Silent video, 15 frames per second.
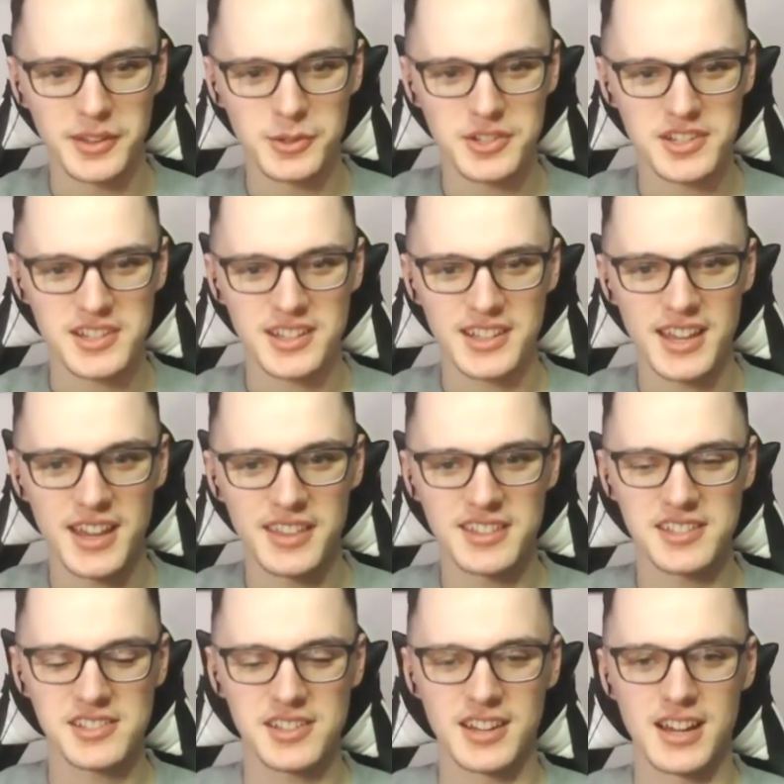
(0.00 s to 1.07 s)
They were just like, yeah,
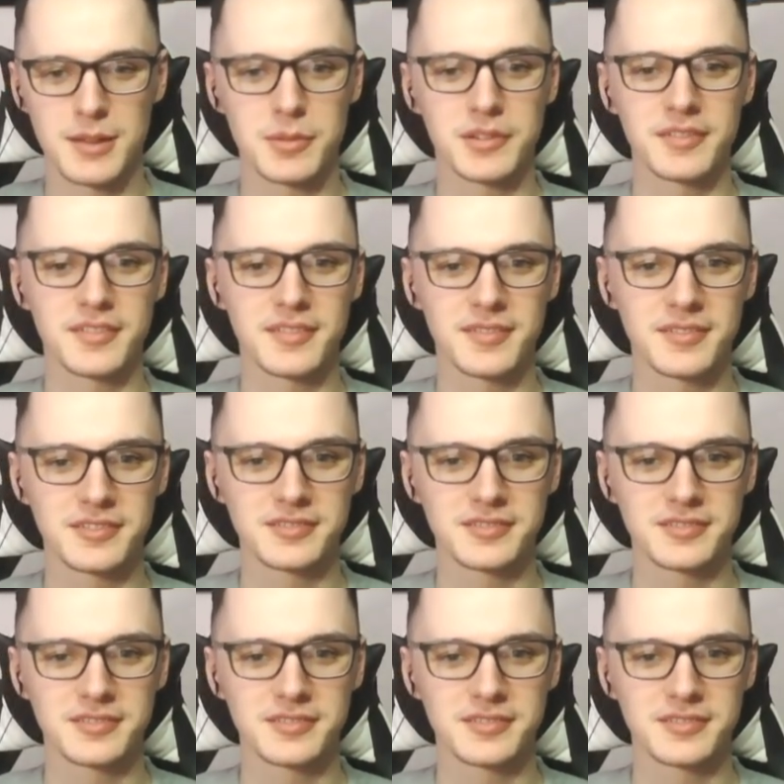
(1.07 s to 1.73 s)
this is going to happen.